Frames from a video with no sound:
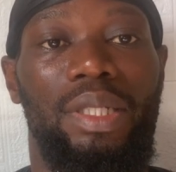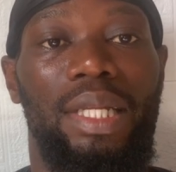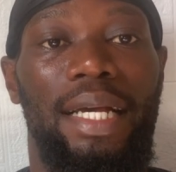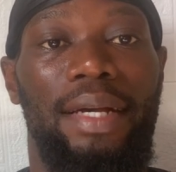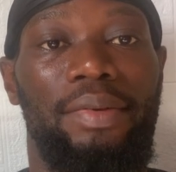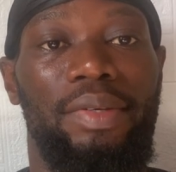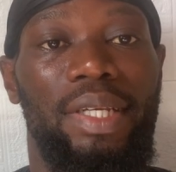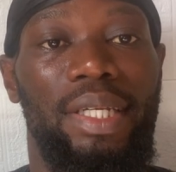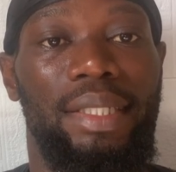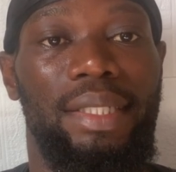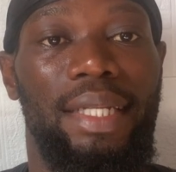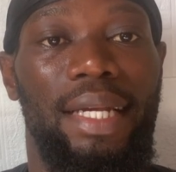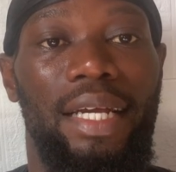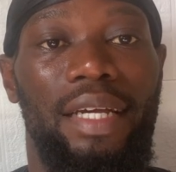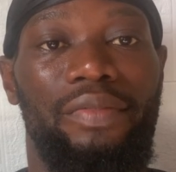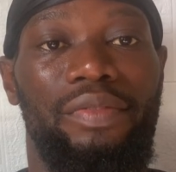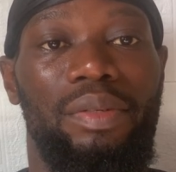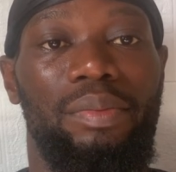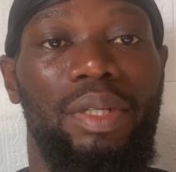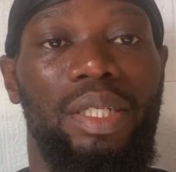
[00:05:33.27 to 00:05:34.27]
I guess
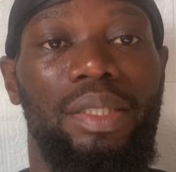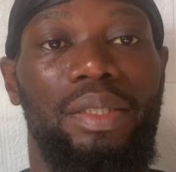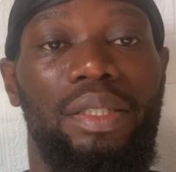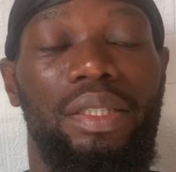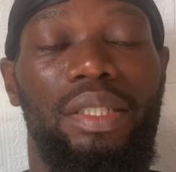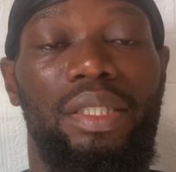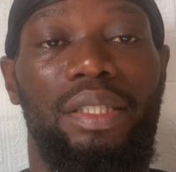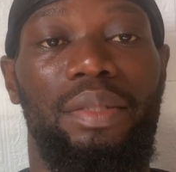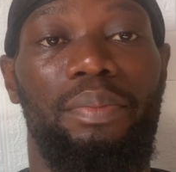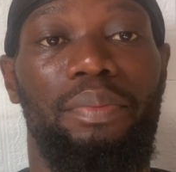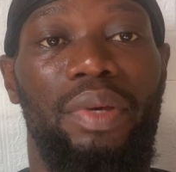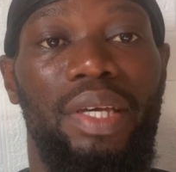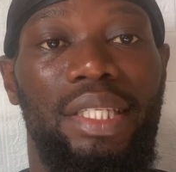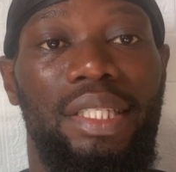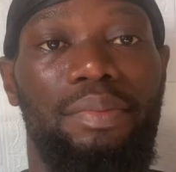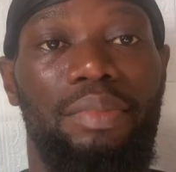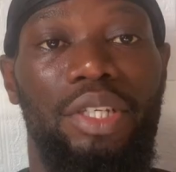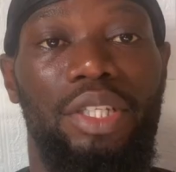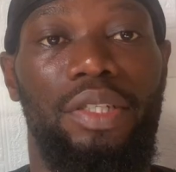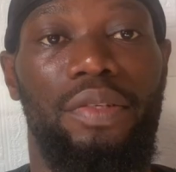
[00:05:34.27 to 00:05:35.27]
Ivorymind is the best
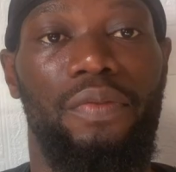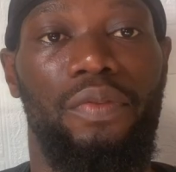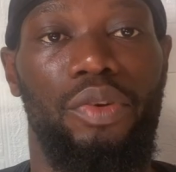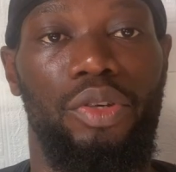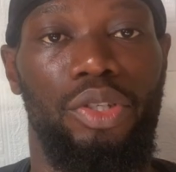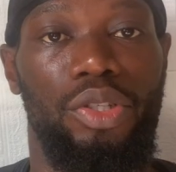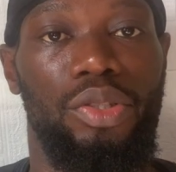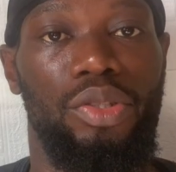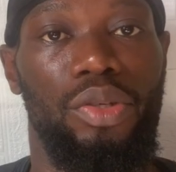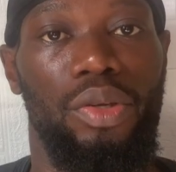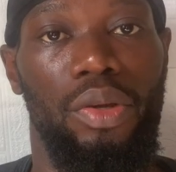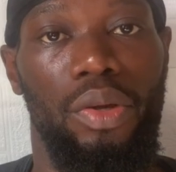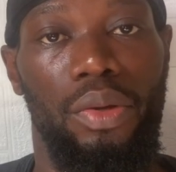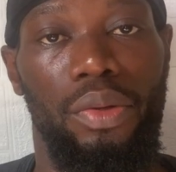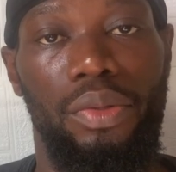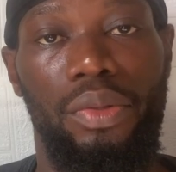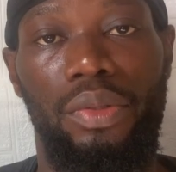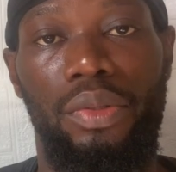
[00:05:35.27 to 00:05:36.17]
place for you to go.